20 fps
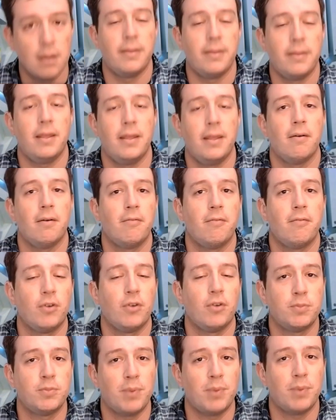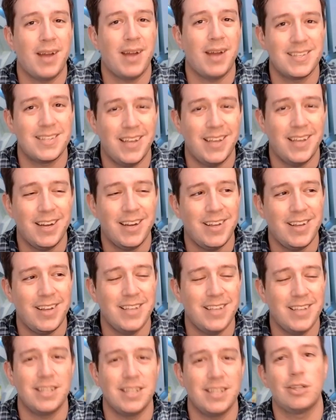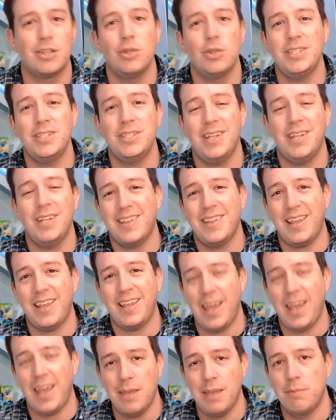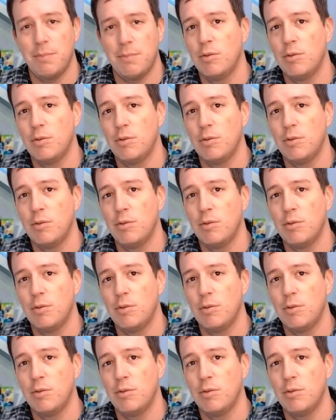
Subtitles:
The first prize there is inclusion in the game.